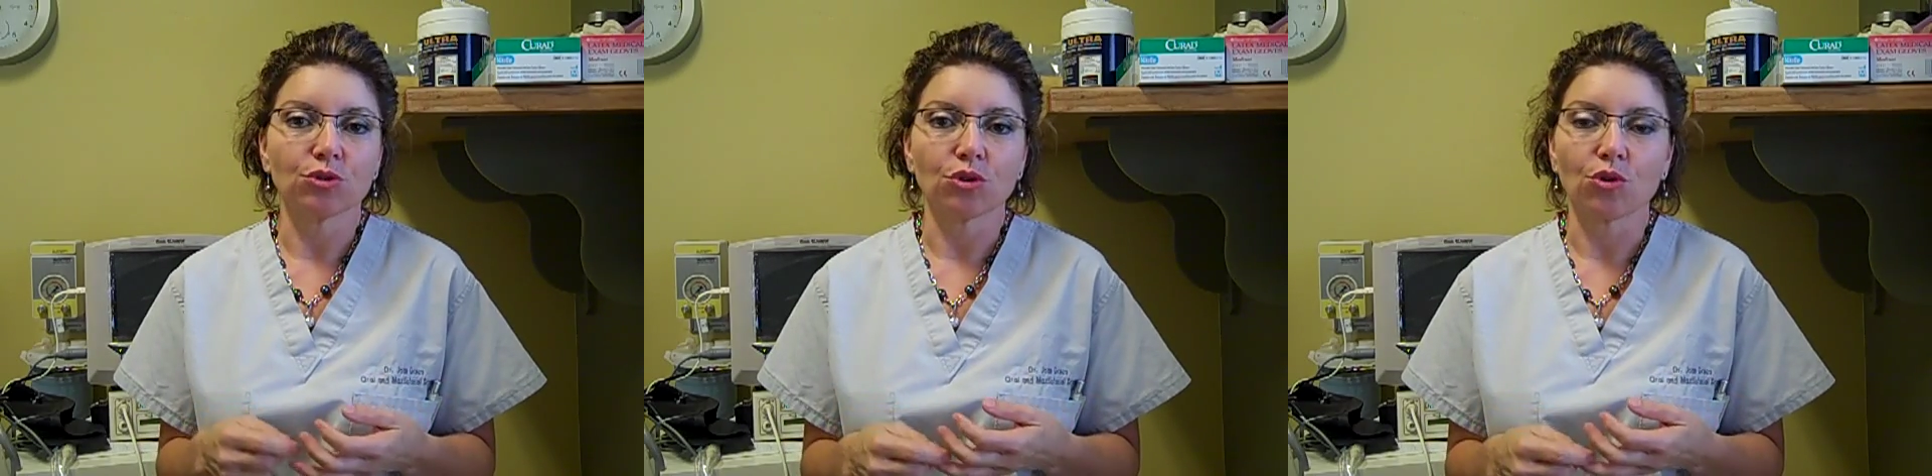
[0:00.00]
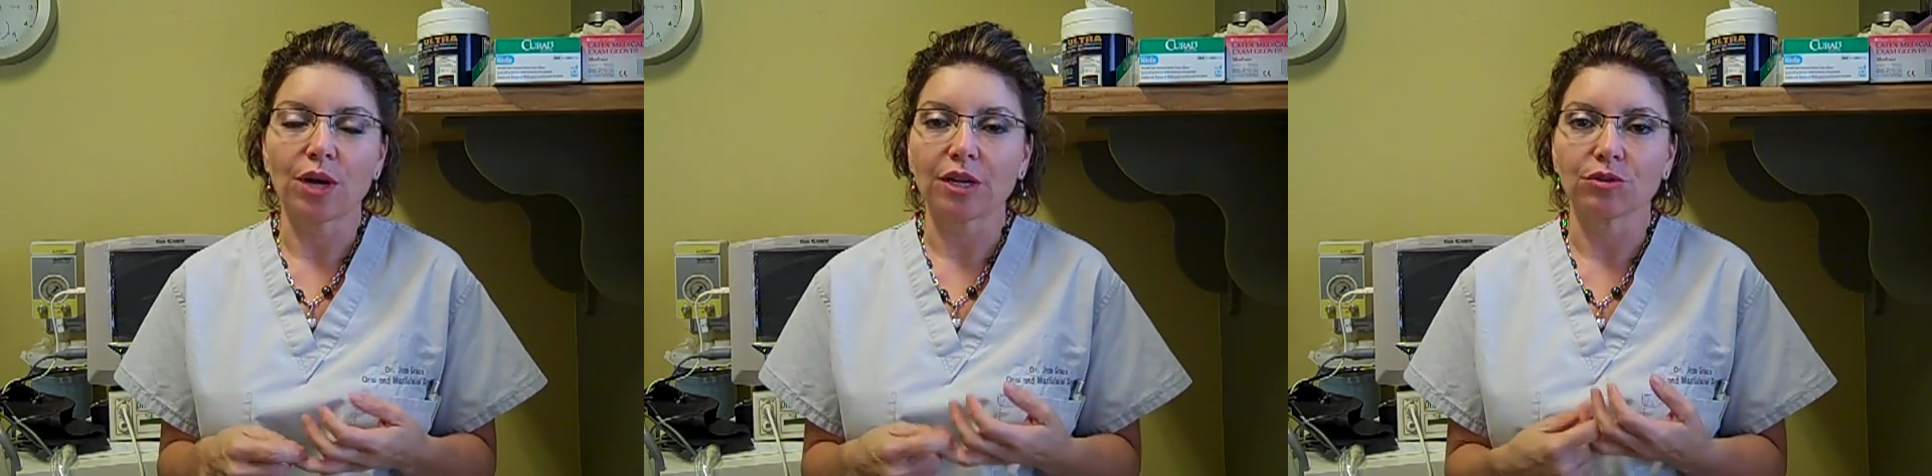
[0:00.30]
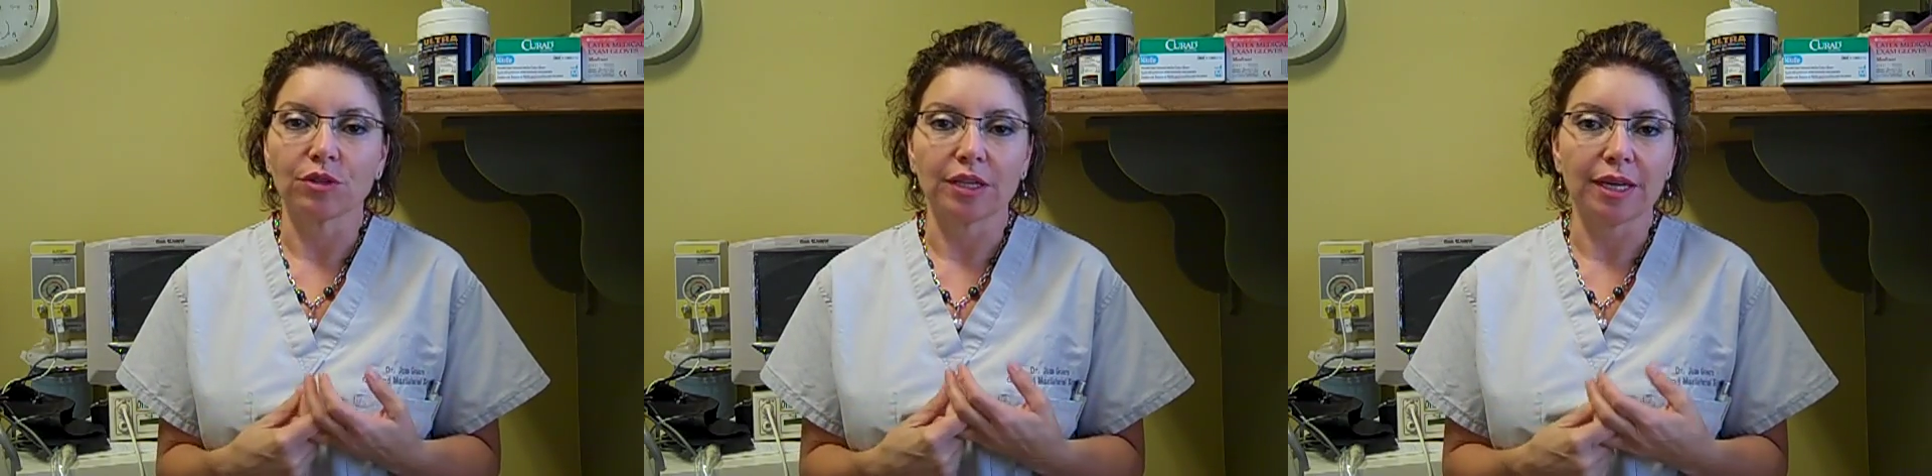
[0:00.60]
to a crack
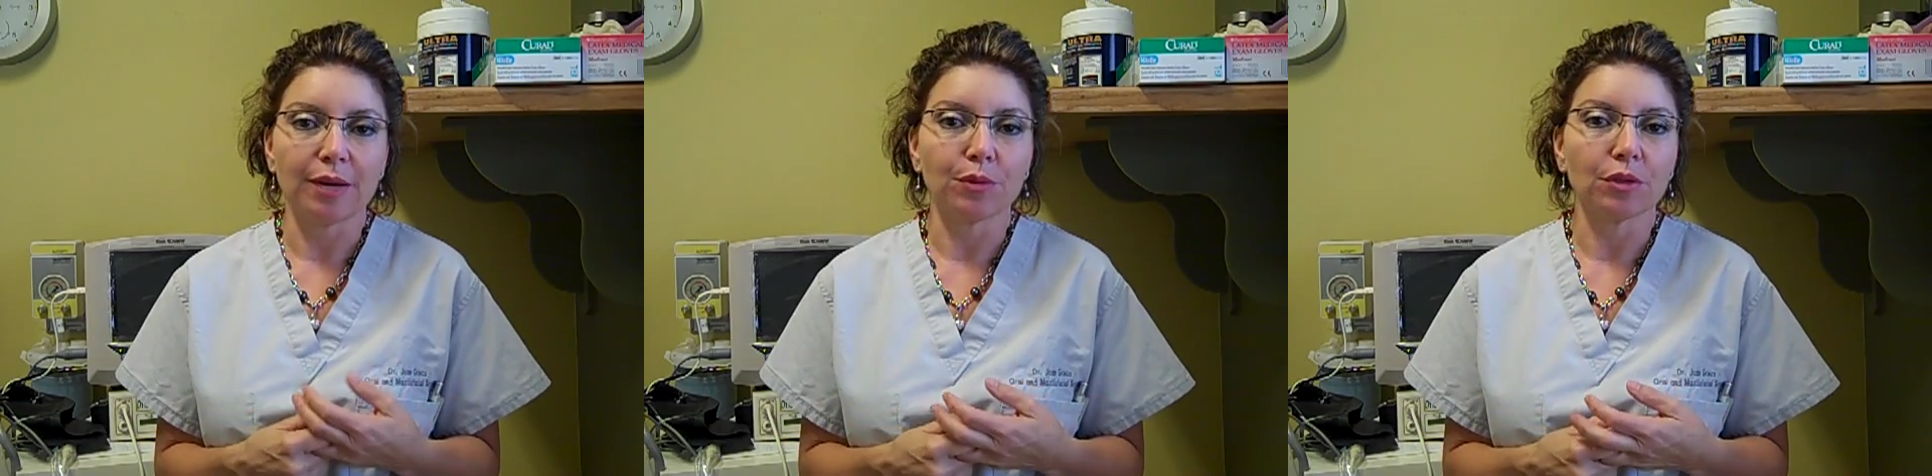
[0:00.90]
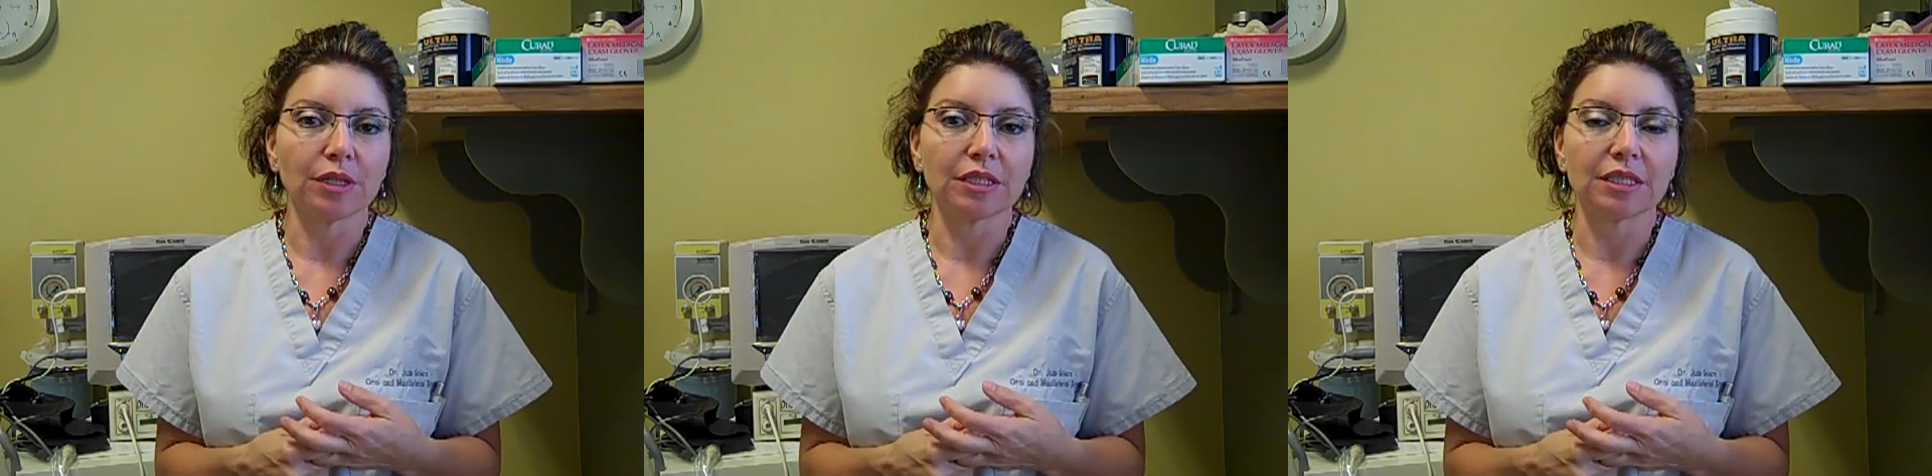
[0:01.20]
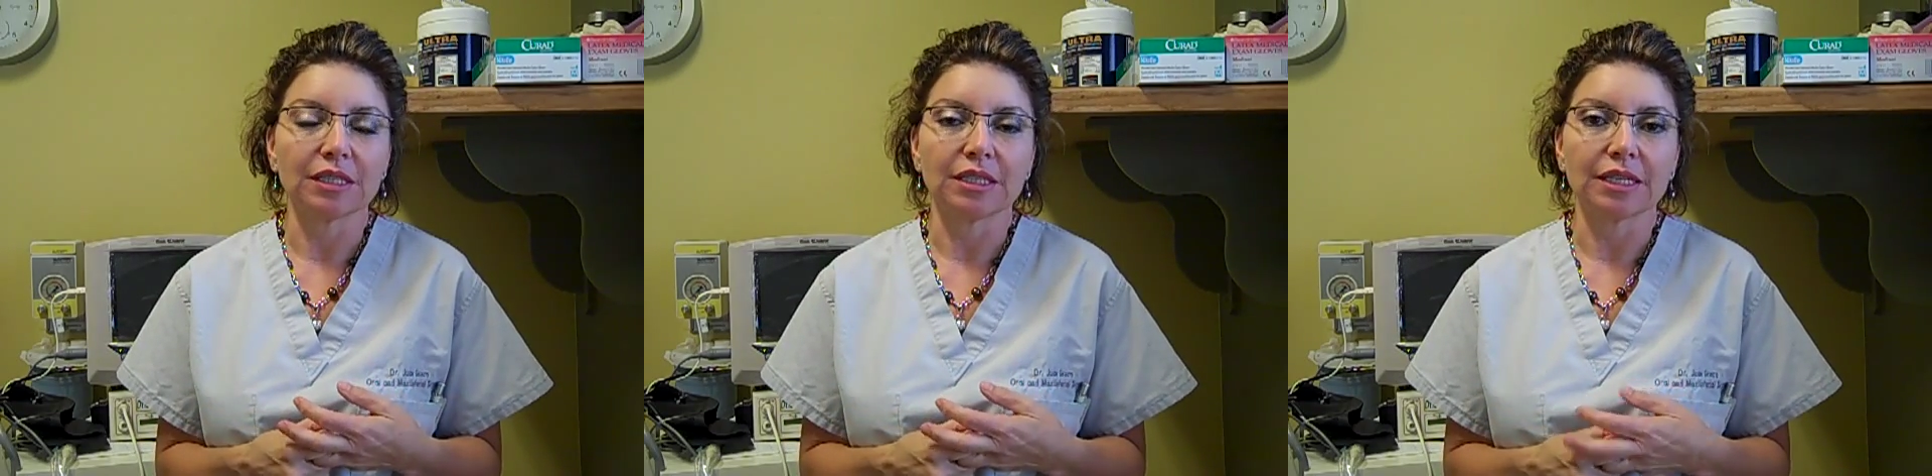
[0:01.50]
through the enamel
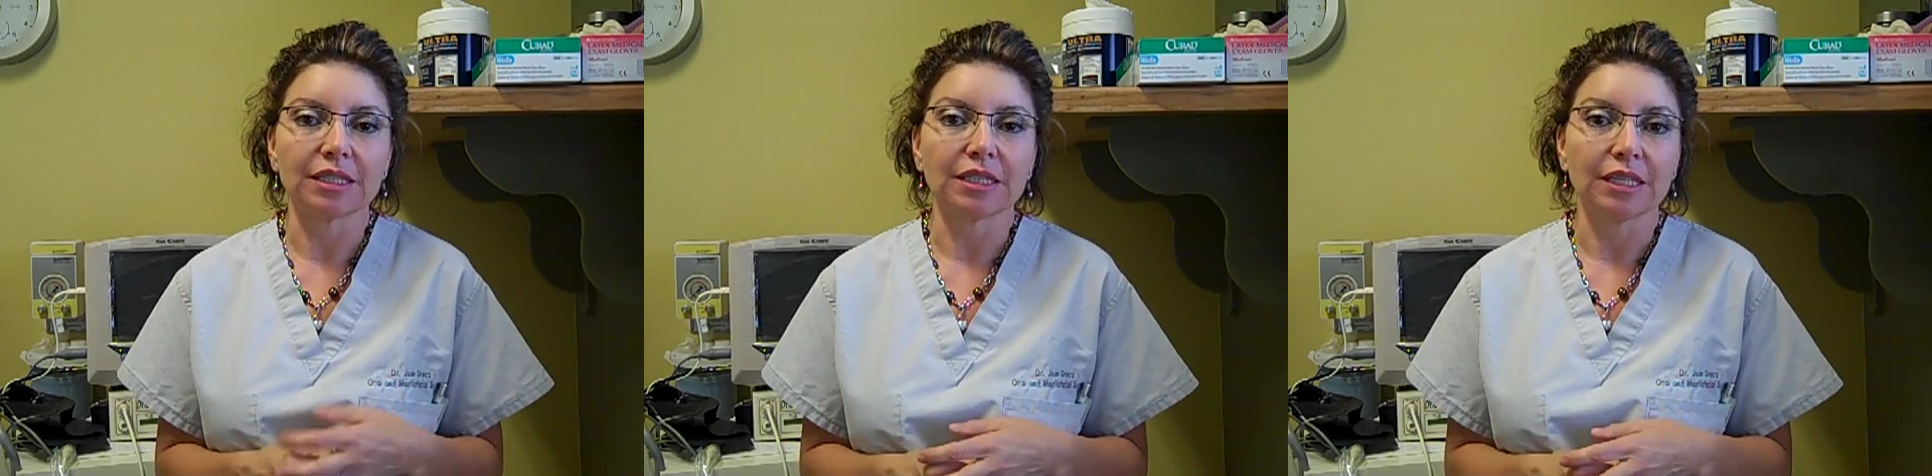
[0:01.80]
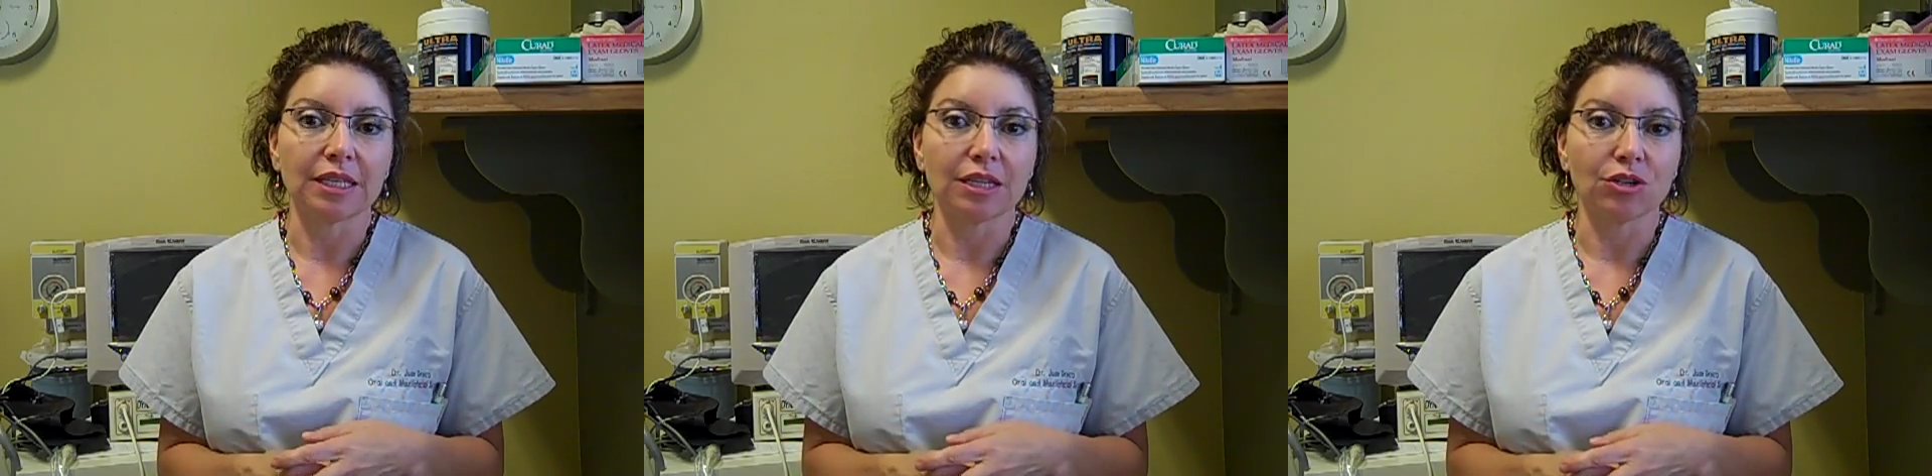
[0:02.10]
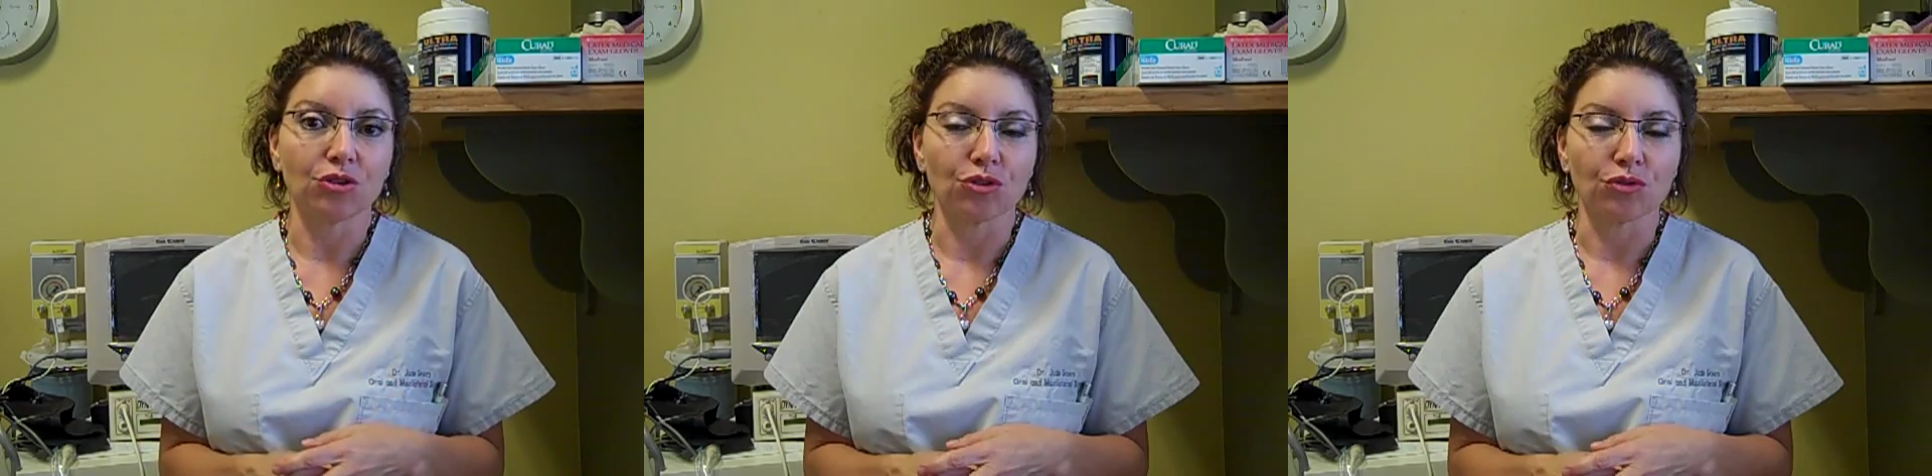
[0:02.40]
into the dentin and then
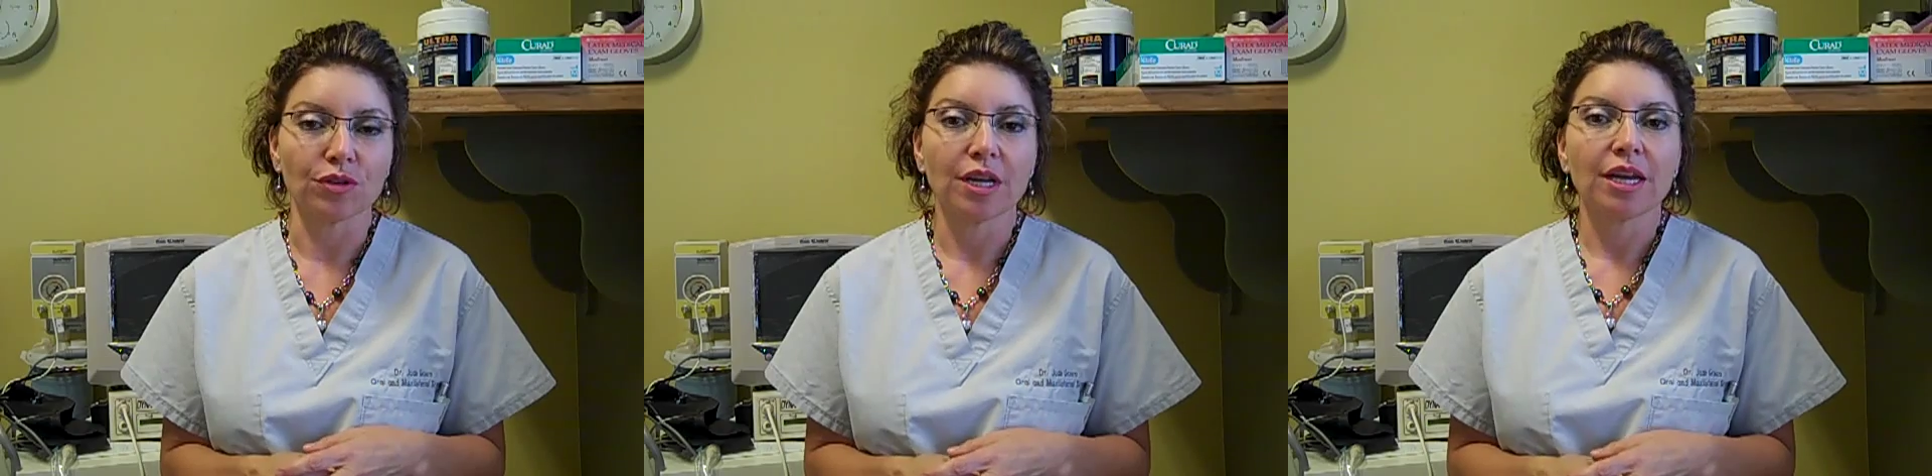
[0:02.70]
the nerve.